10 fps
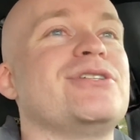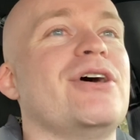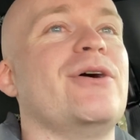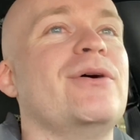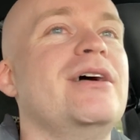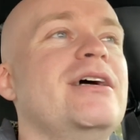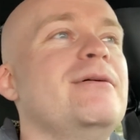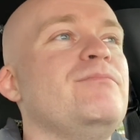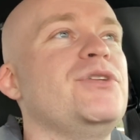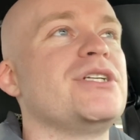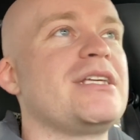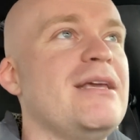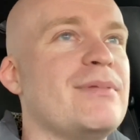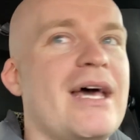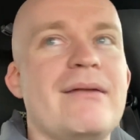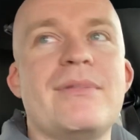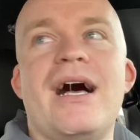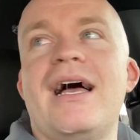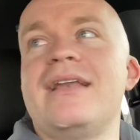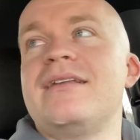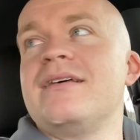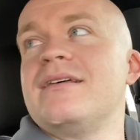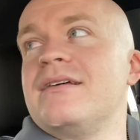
So just keep that in mind.